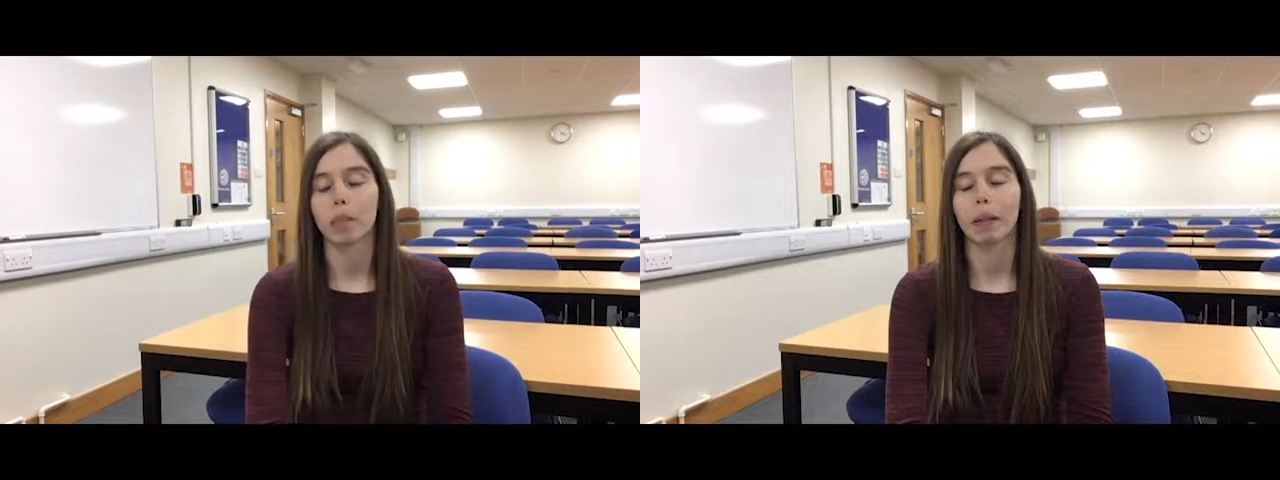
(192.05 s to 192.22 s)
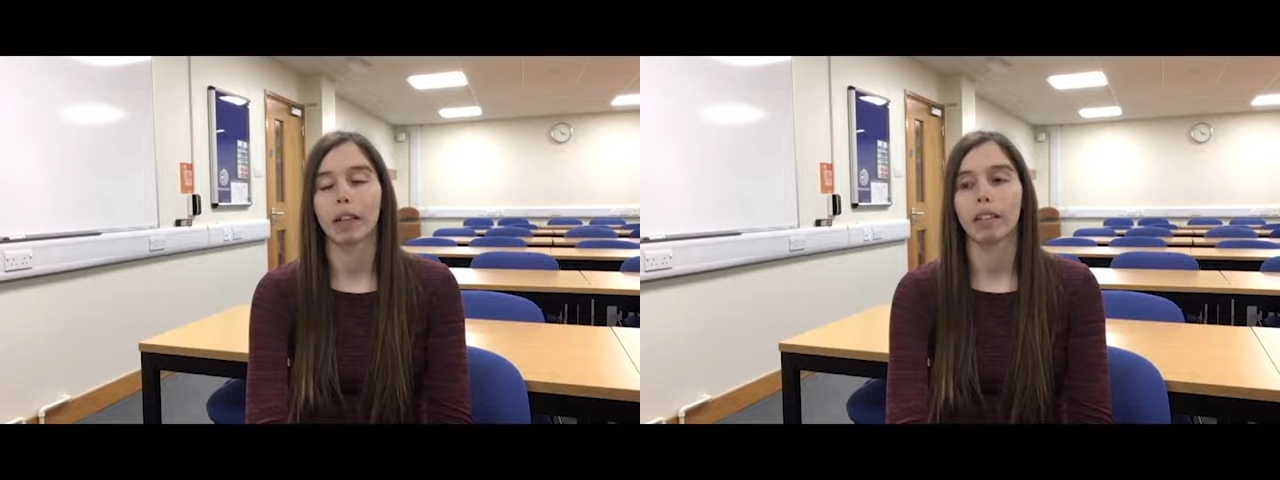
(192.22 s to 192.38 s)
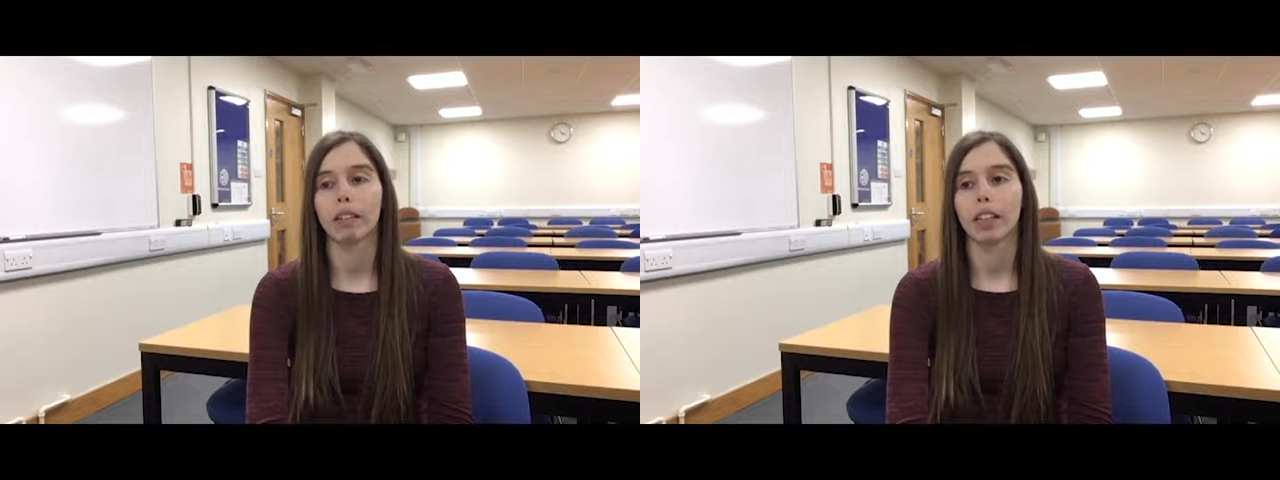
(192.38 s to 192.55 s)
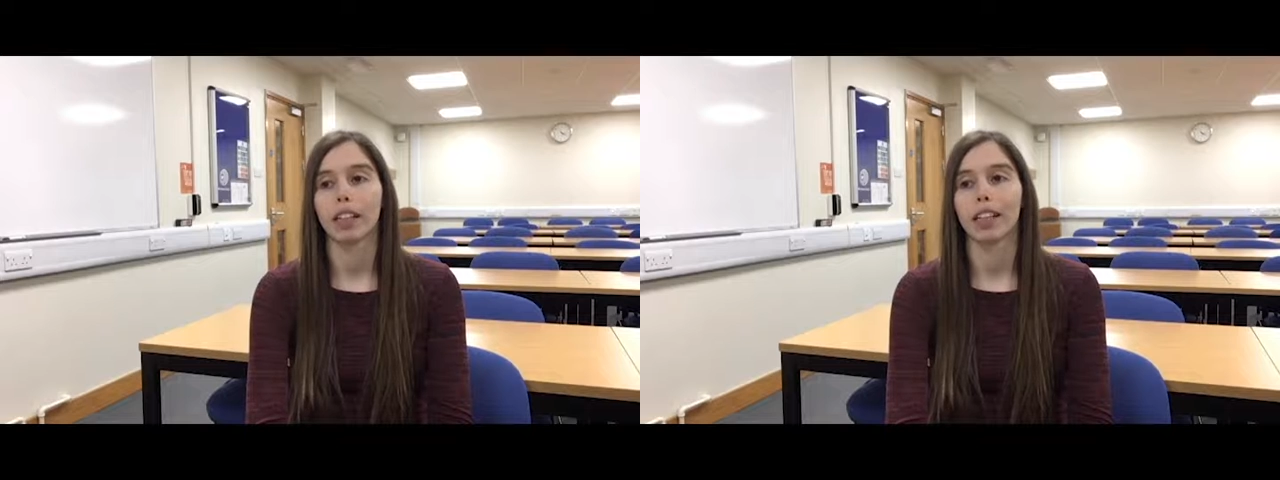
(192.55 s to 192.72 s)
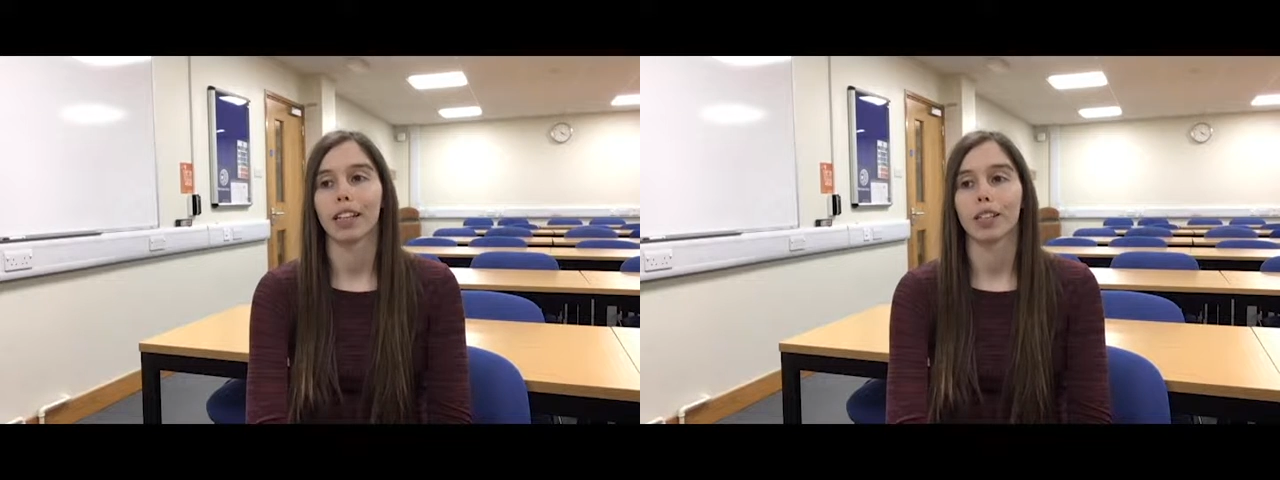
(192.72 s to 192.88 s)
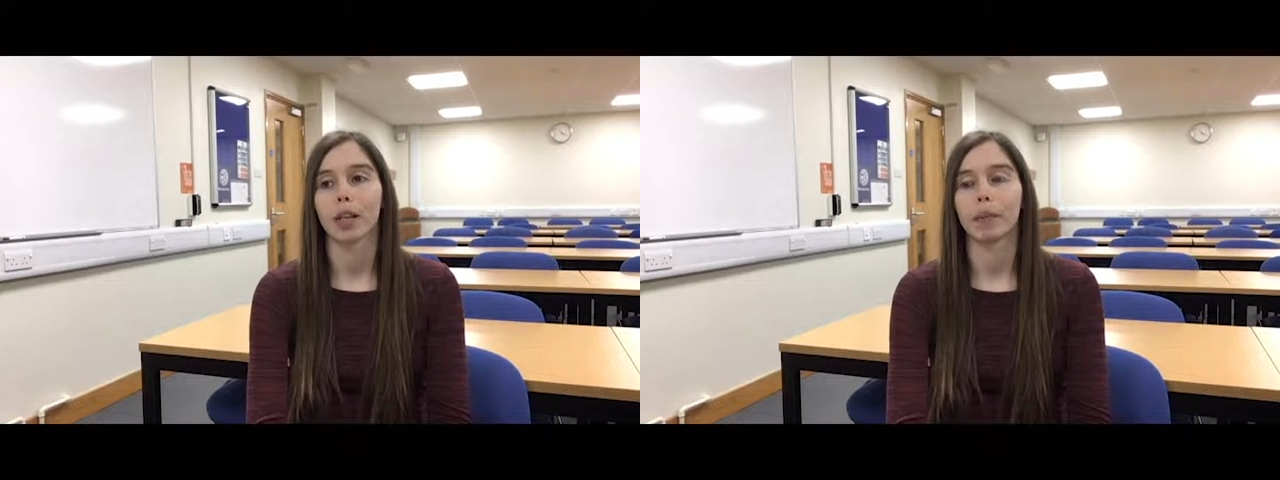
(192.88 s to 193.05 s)
about
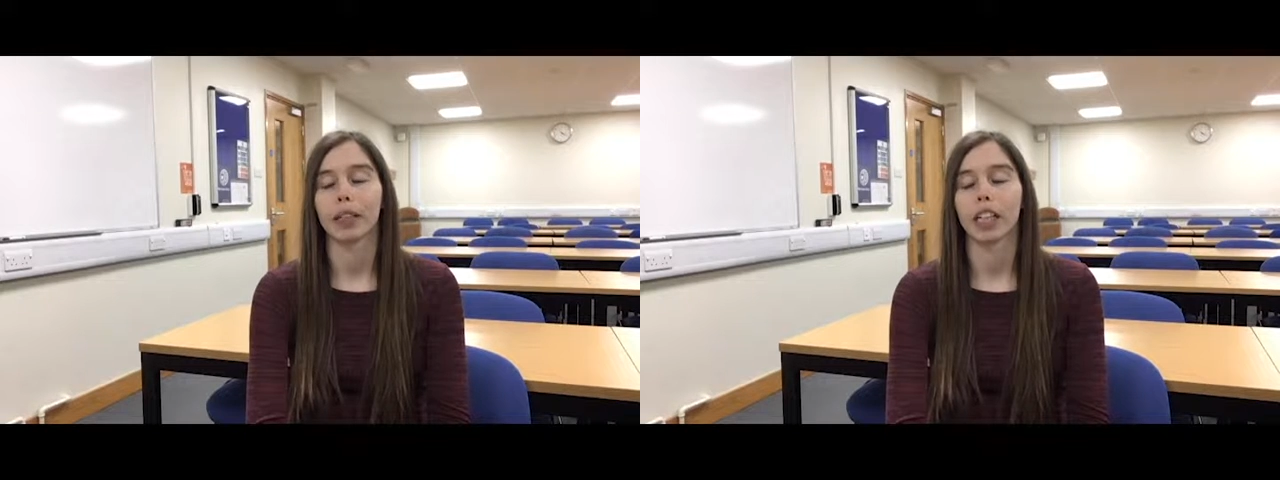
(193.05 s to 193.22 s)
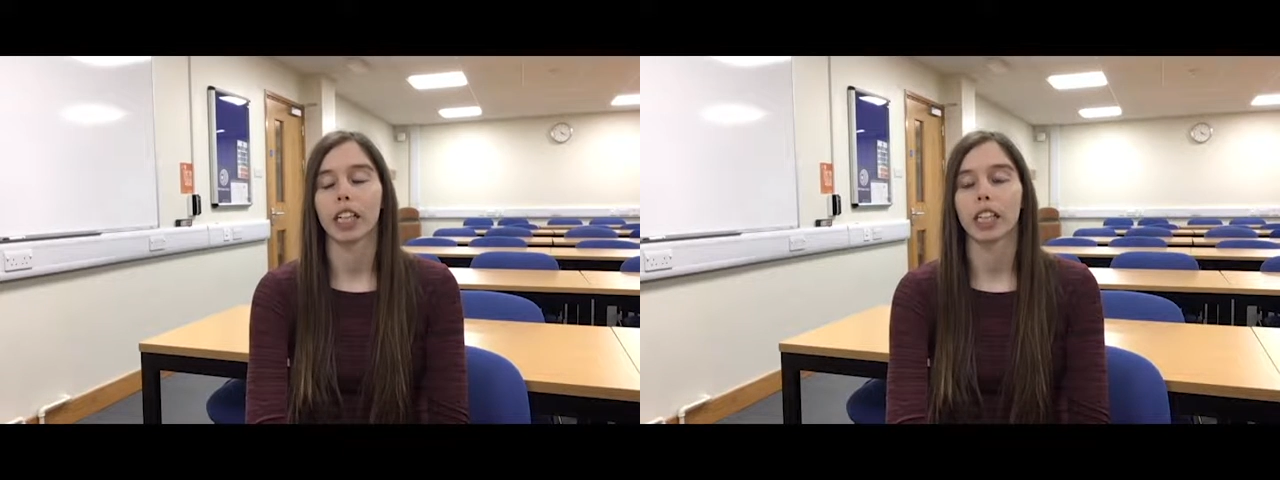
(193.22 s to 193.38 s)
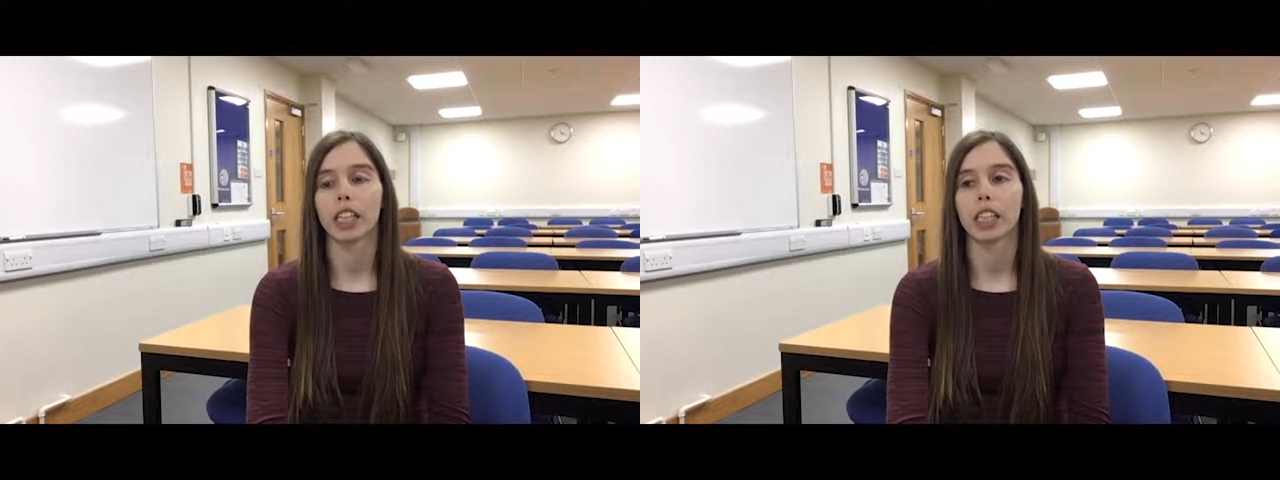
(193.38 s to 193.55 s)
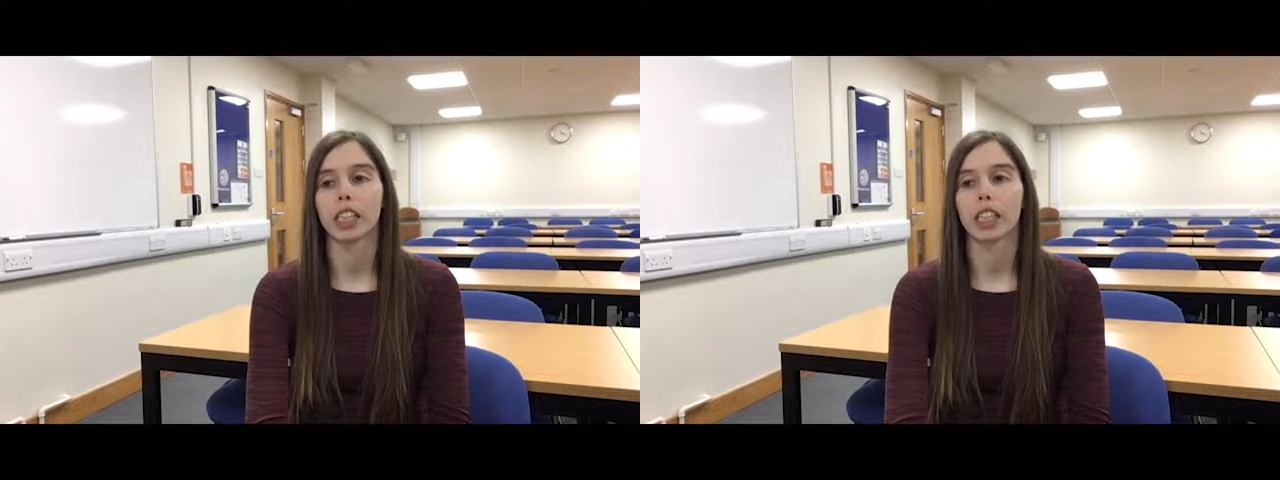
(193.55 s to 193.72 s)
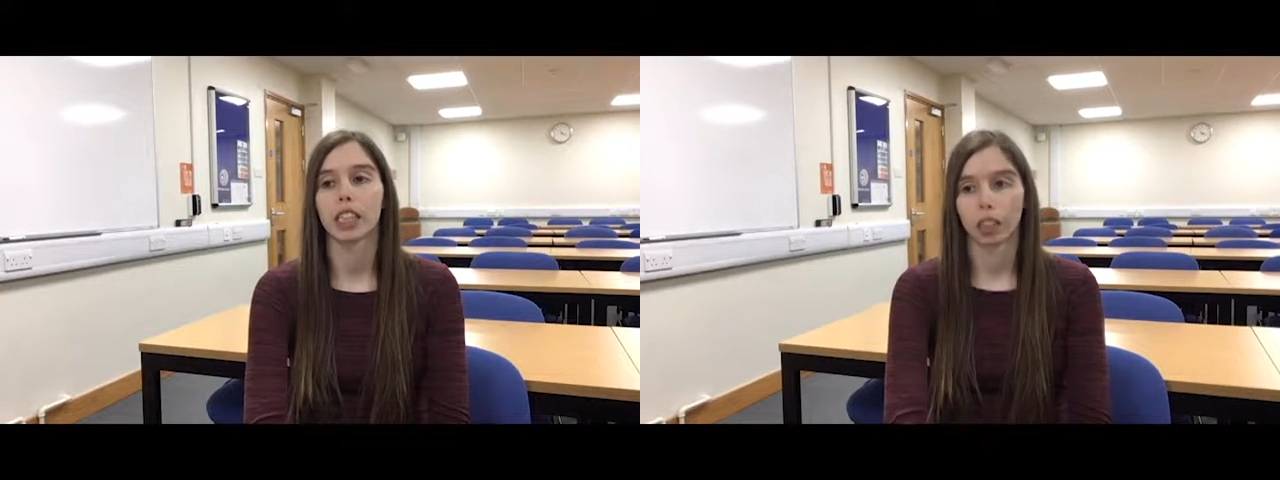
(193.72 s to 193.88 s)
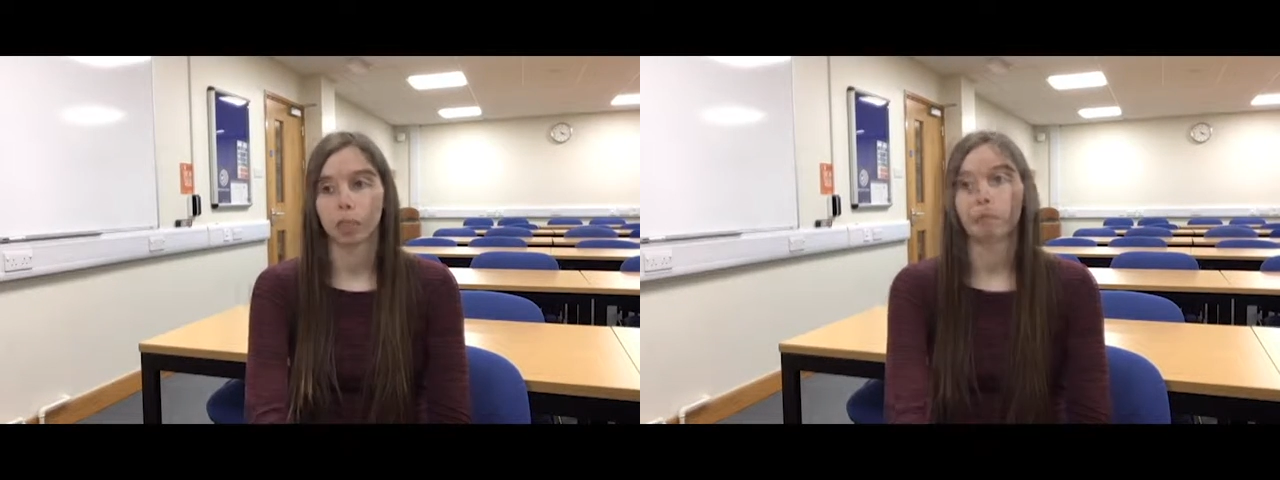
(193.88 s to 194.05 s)
assignment
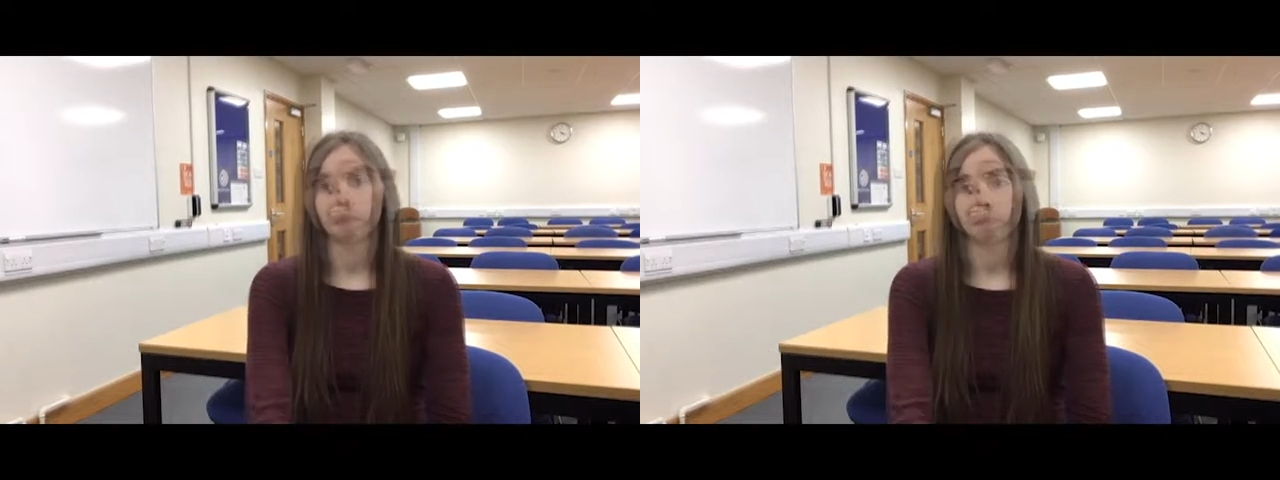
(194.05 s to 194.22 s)
guidance.